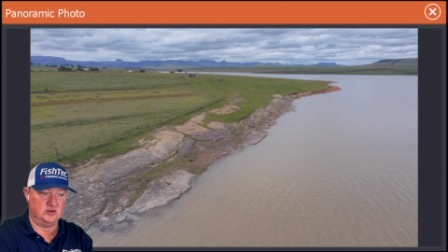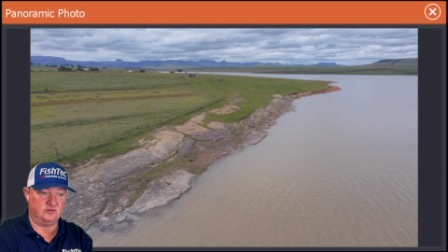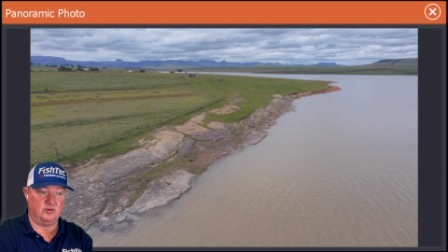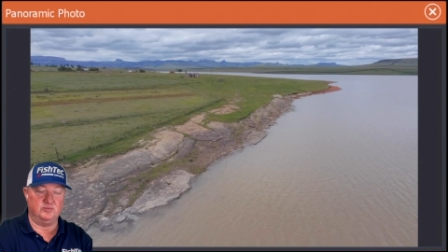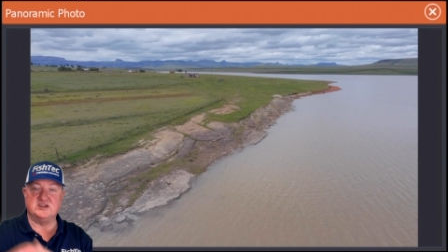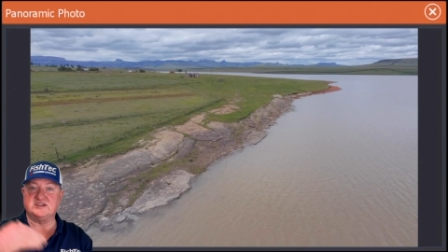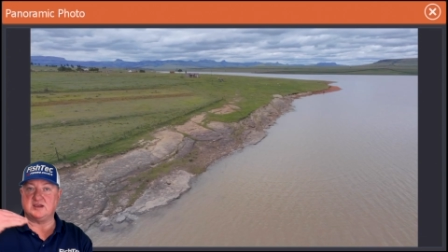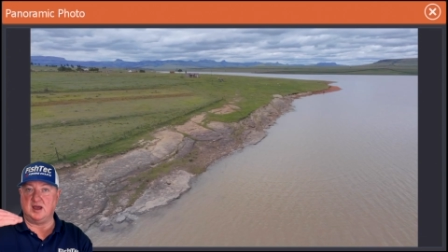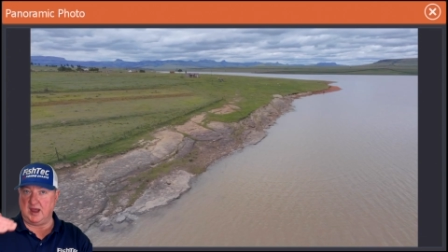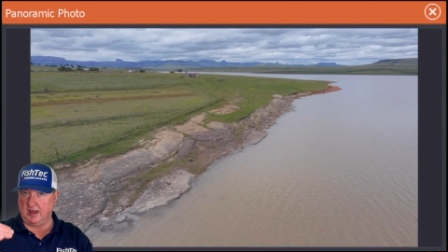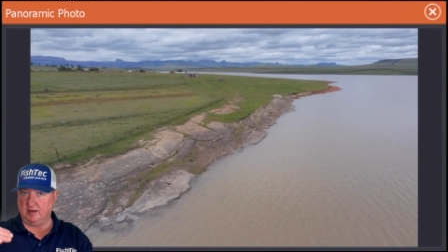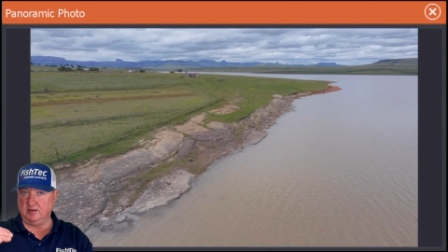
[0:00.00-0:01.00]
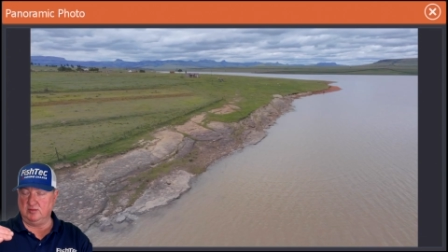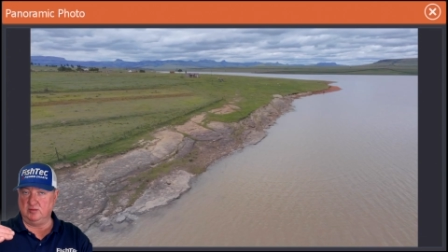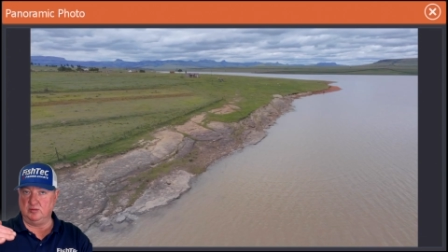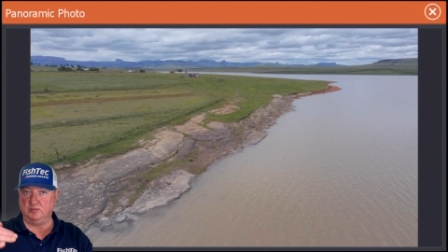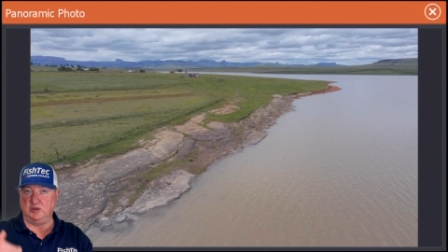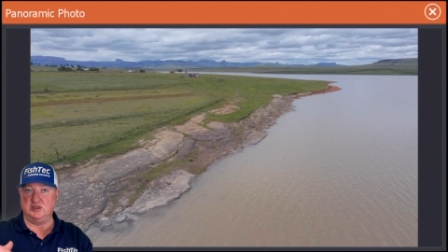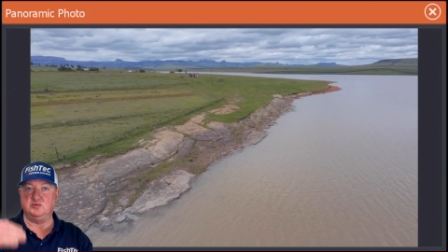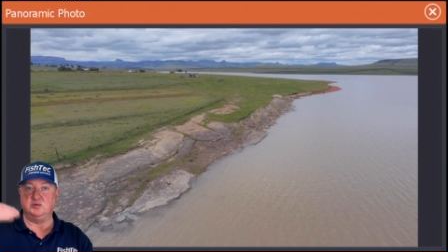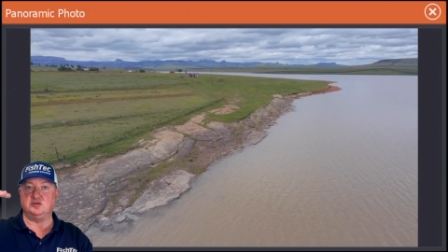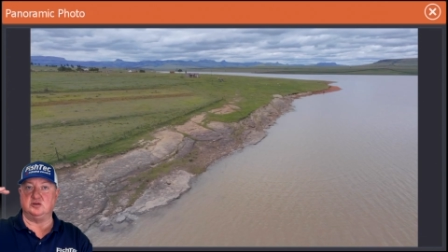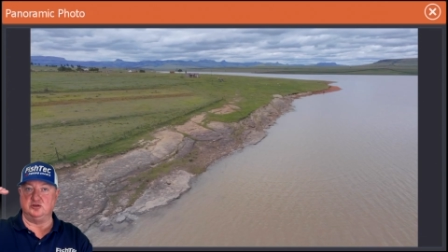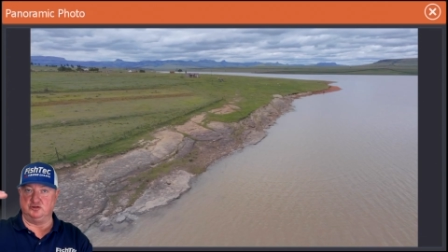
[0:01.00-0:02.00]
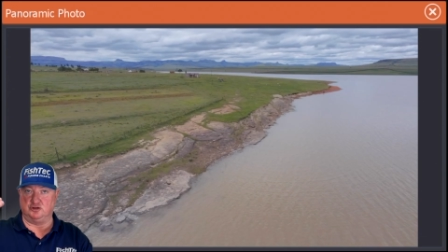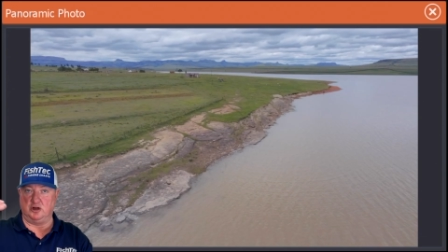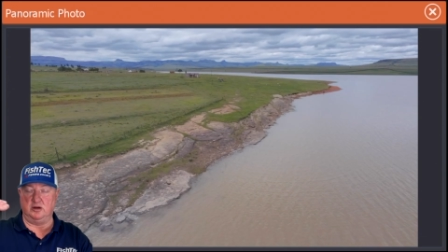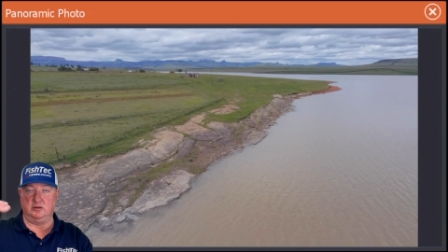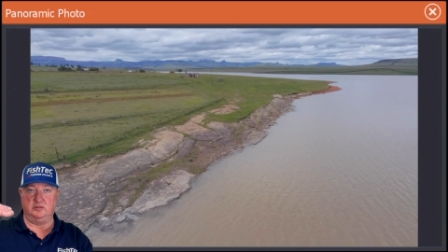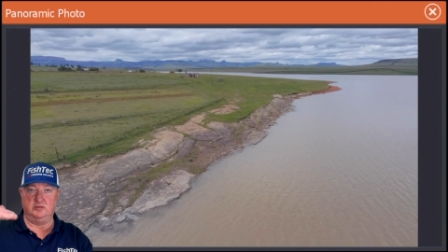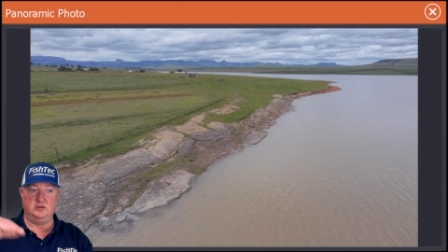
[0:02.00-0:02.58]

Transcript: from the sky. Means we took a drone.